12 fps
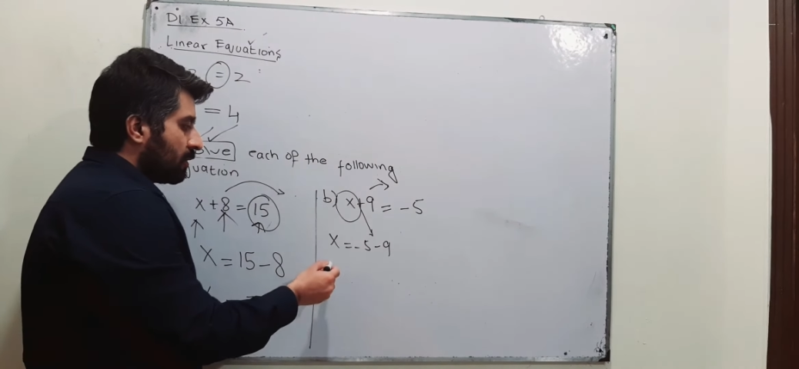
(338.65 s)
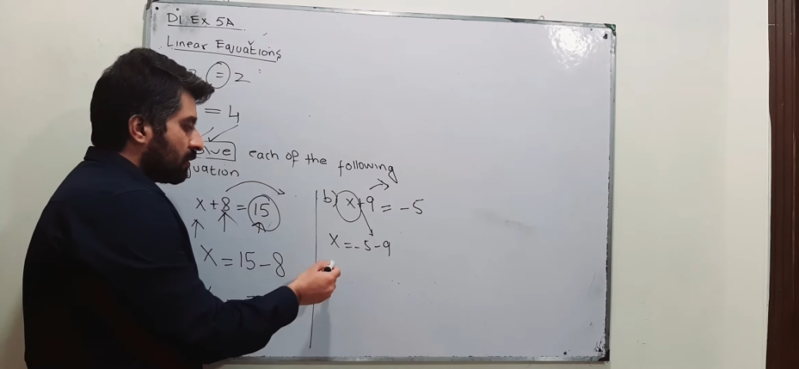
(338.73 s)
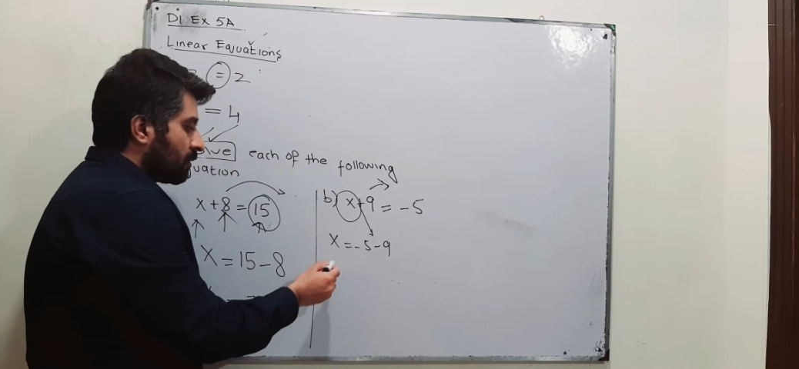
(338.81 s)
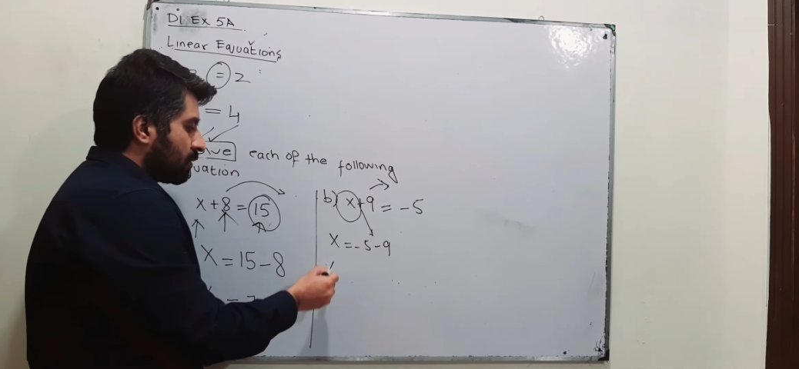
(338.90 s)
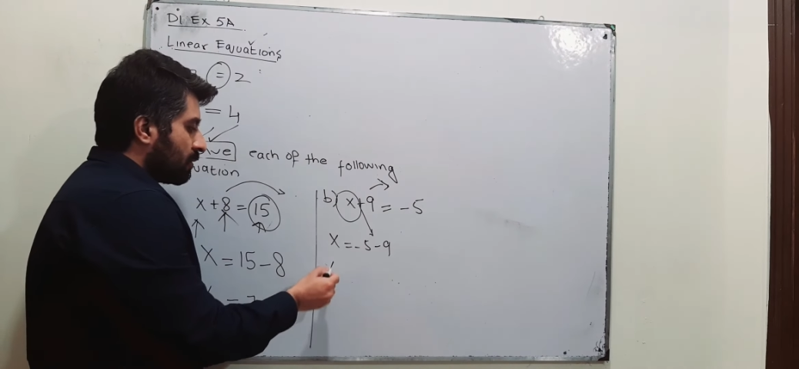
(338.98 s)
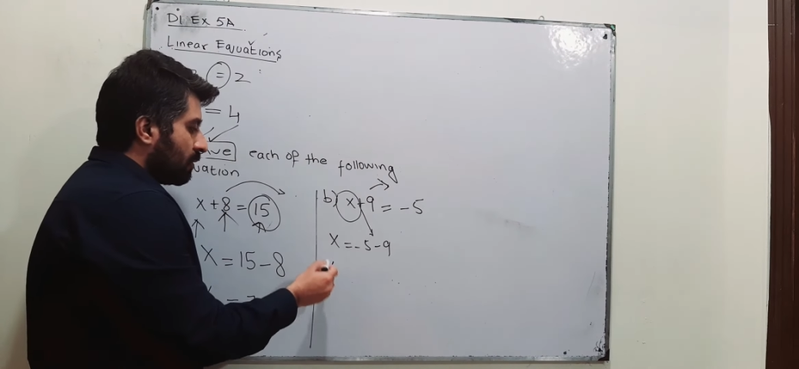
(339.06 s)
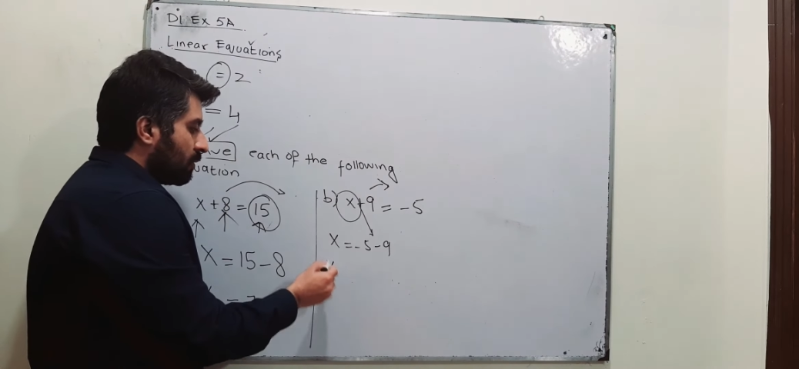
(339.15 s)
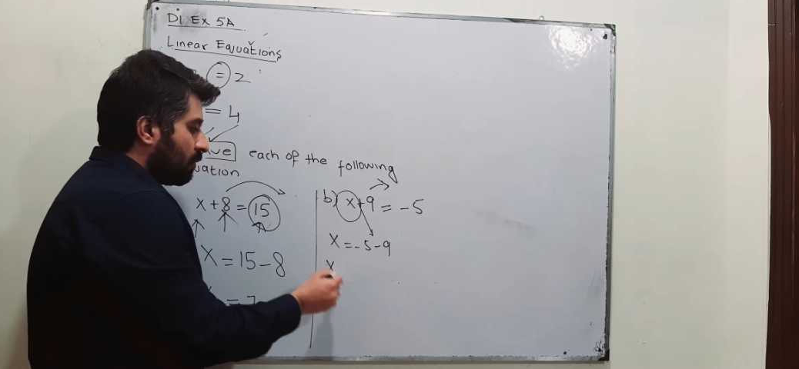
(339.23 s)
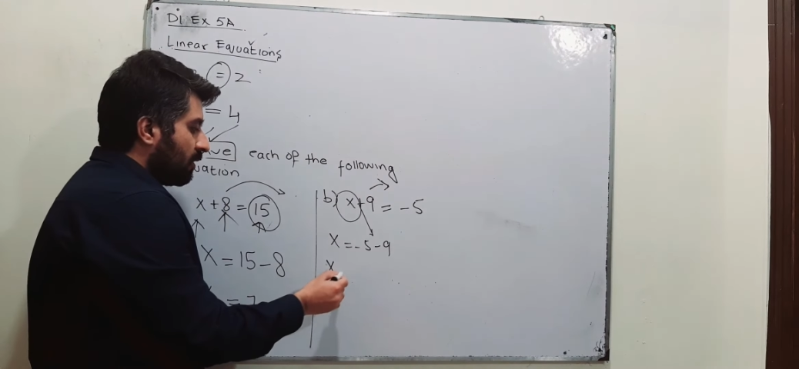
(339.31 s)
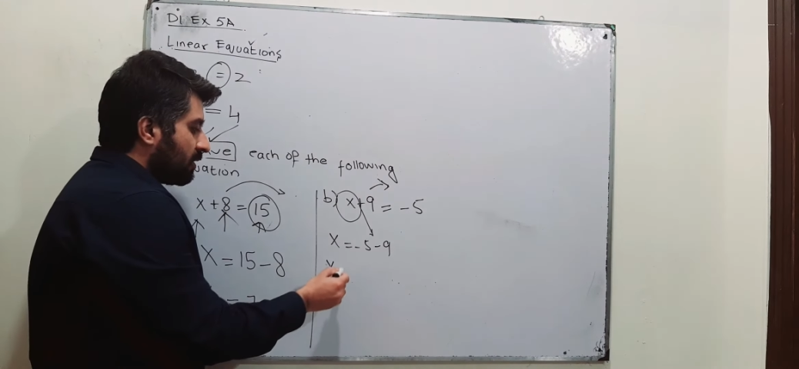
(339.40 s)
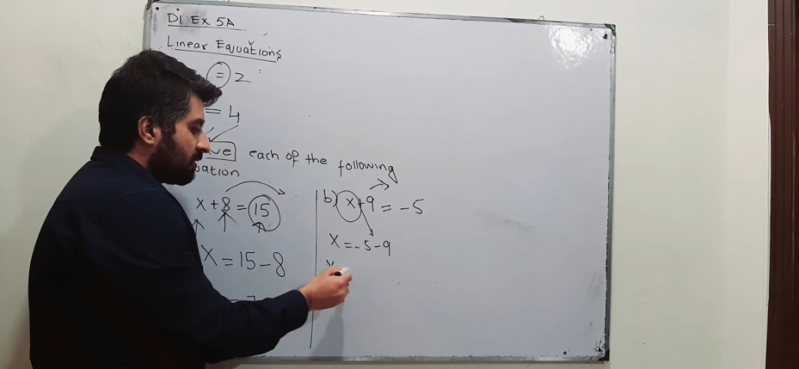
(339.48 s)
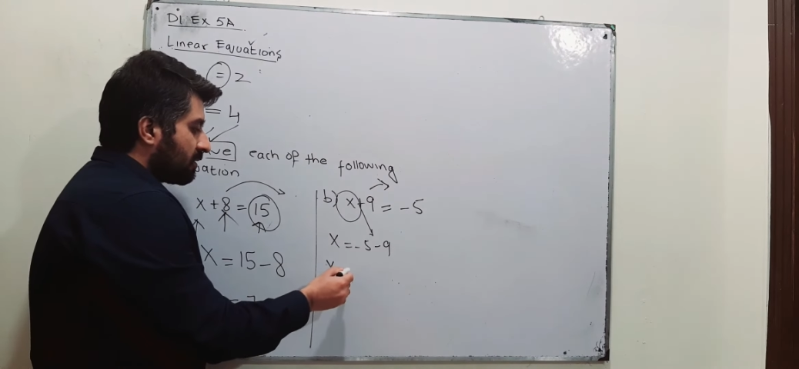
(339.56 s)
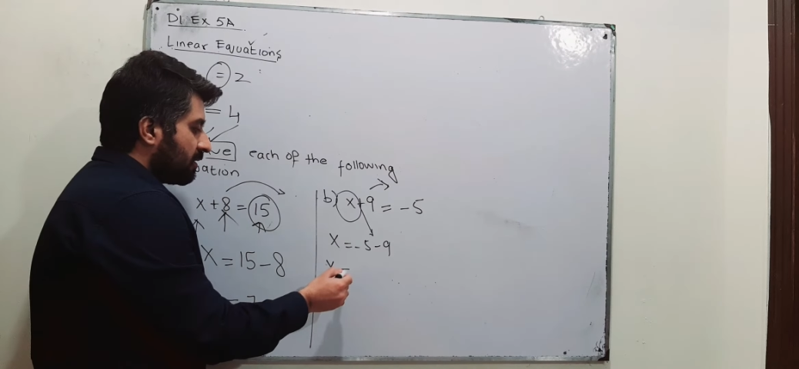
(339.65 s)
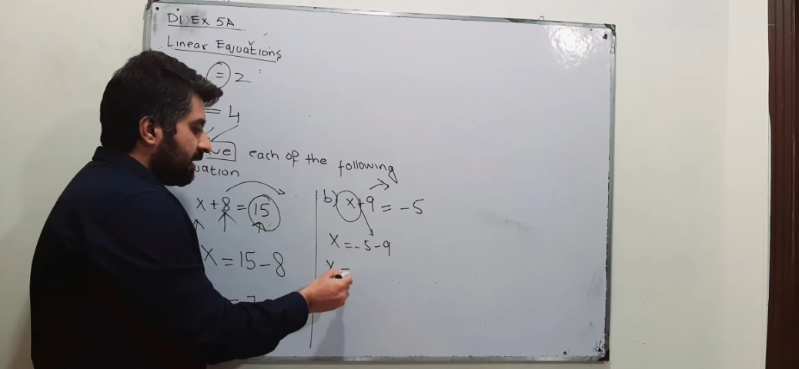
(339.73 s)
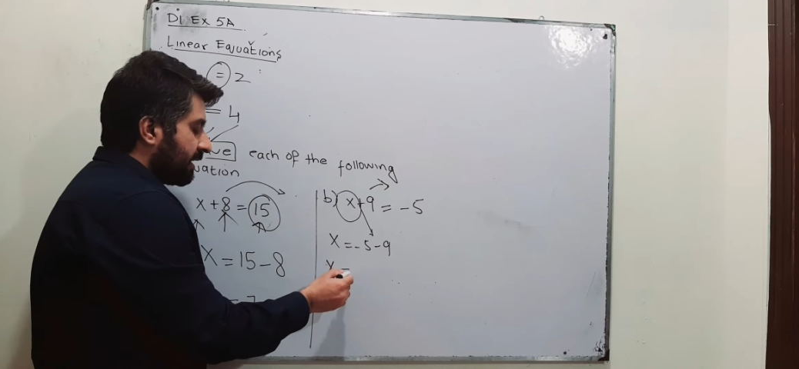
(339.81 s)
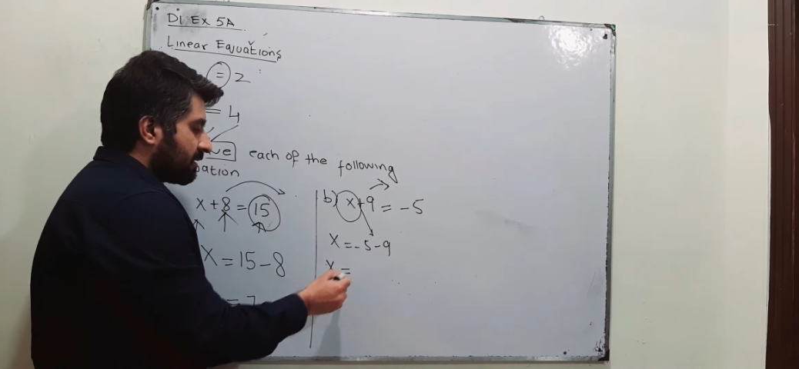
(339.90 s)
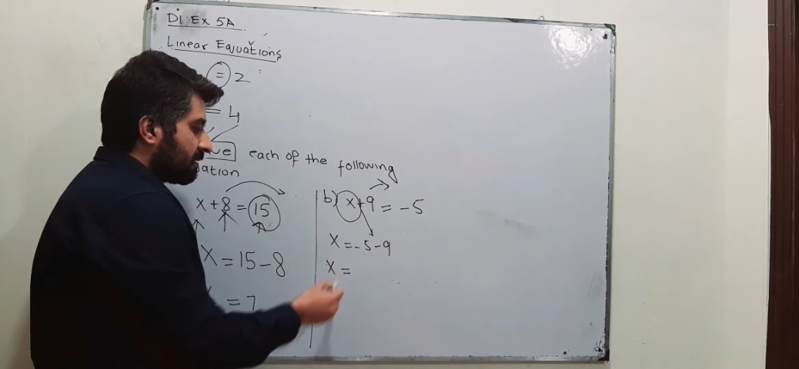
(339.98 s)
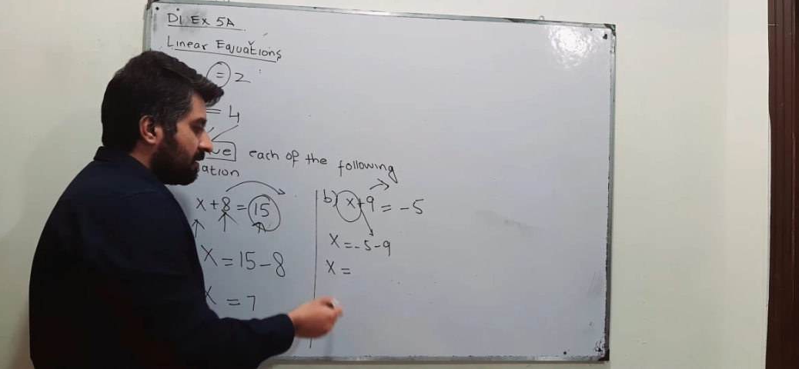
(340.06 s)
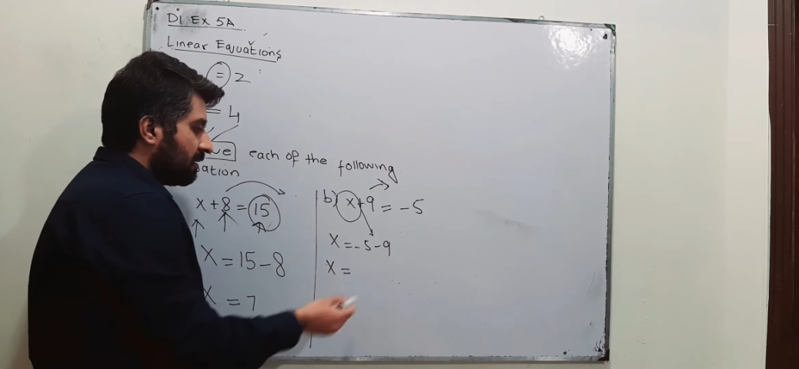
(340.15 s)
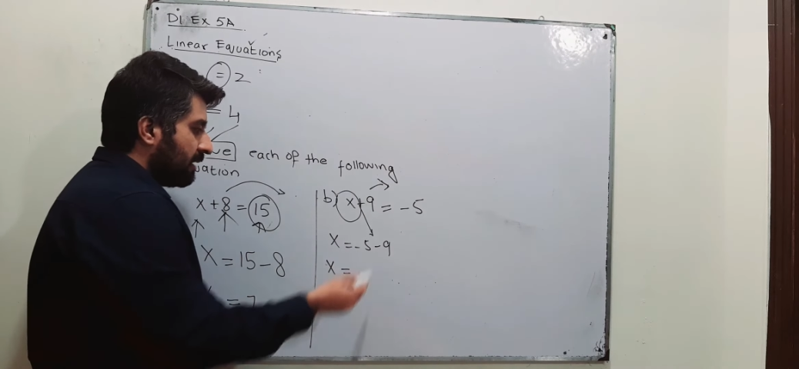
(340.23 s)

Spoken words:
So what's next?